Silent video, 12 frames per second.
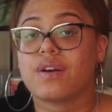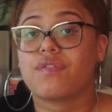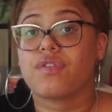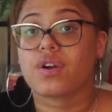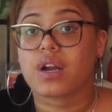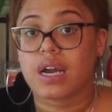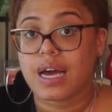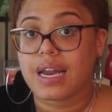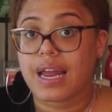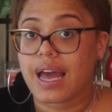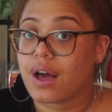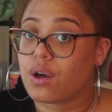for
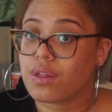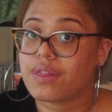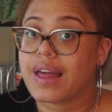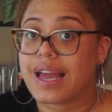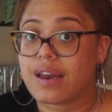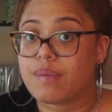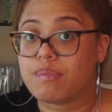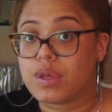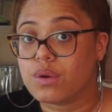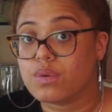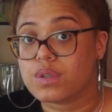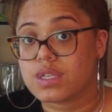gut health and
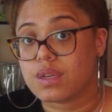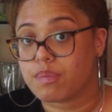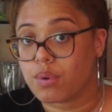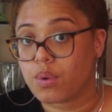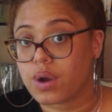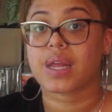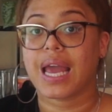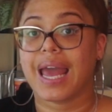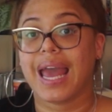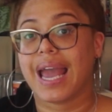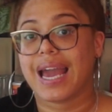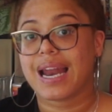immune support.
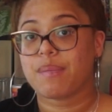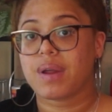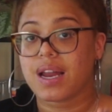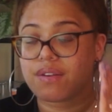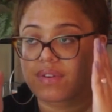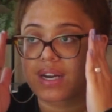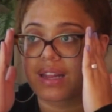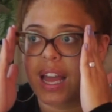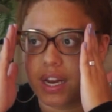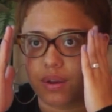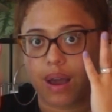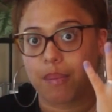And I'm not even gonna
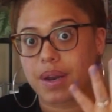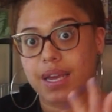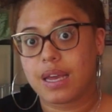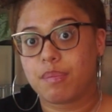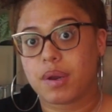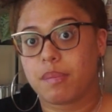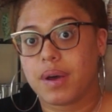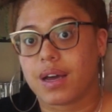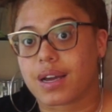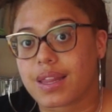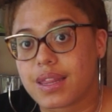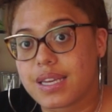lie to you, I'm gonna keep it a
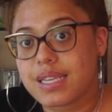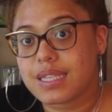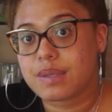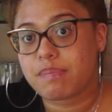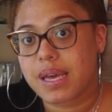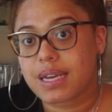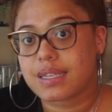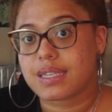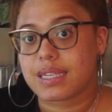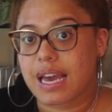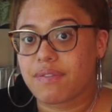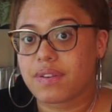buck. This mix
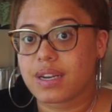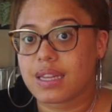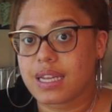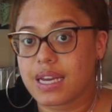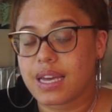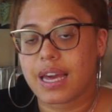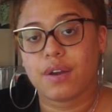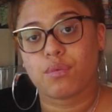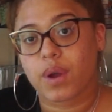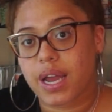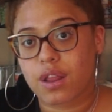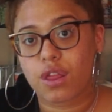definitely, it
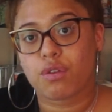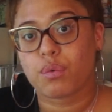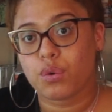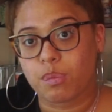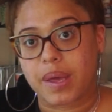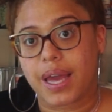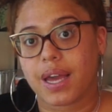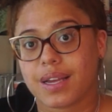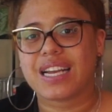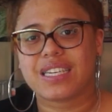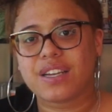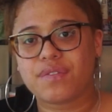ran through me.
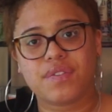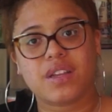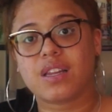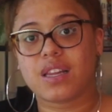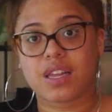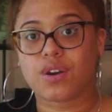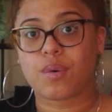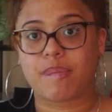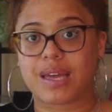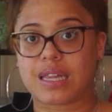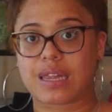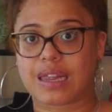I did feel a little
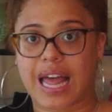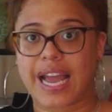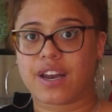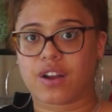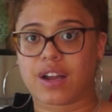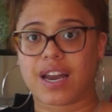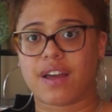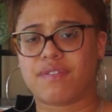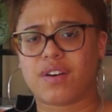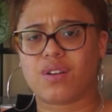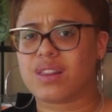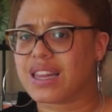bit lighter and I felt